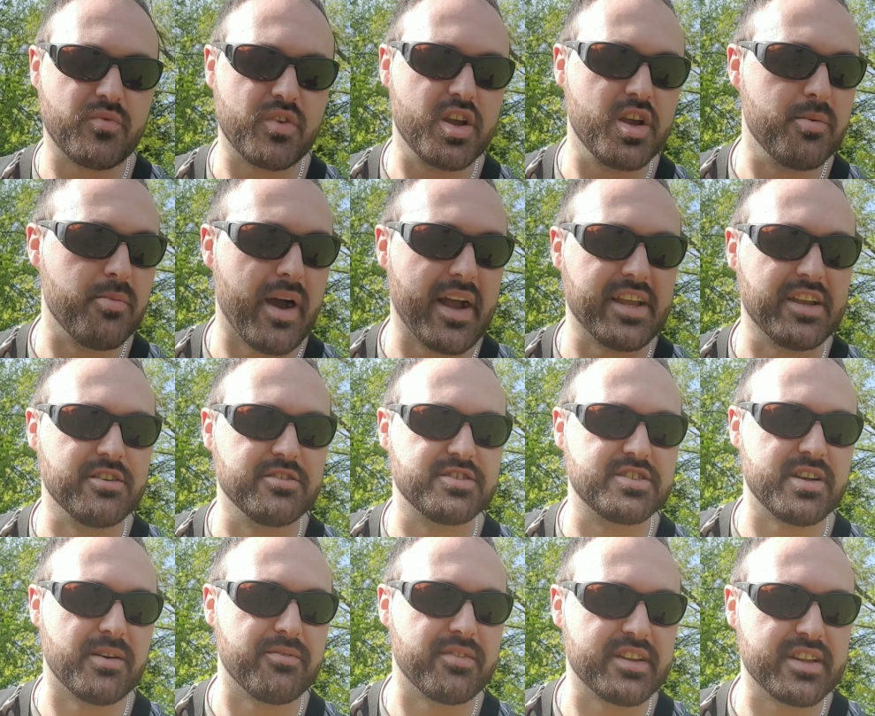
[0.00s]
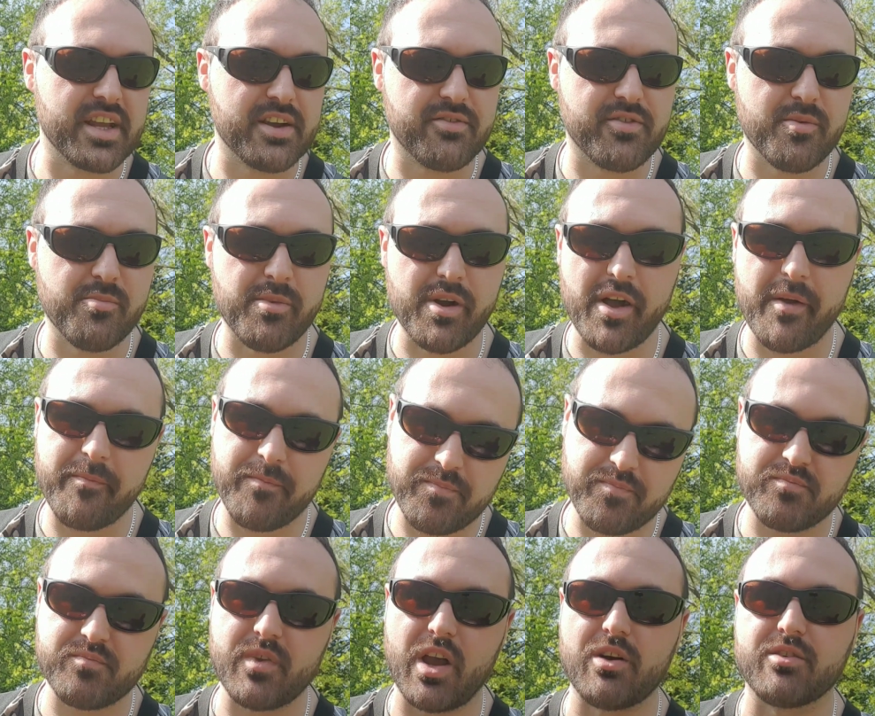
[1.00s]
You may use something different, but
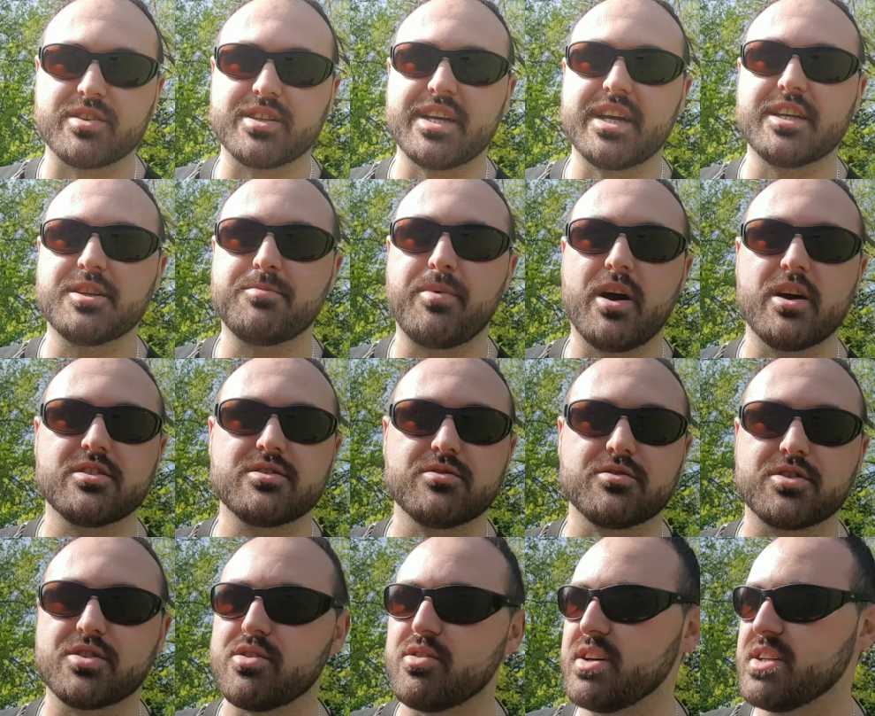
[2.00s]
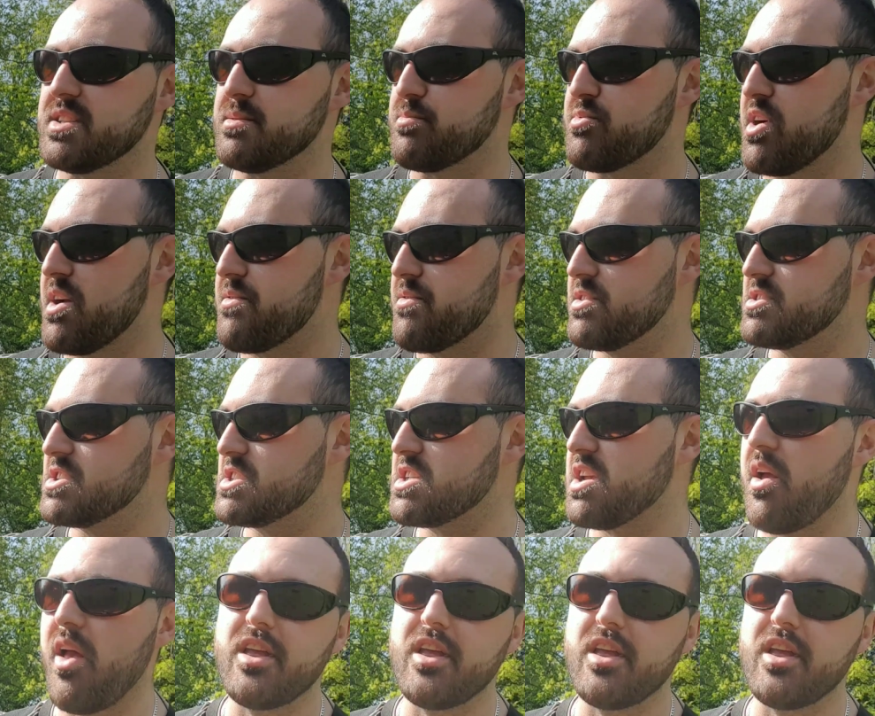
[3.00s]
obviously it's personal choice and preference.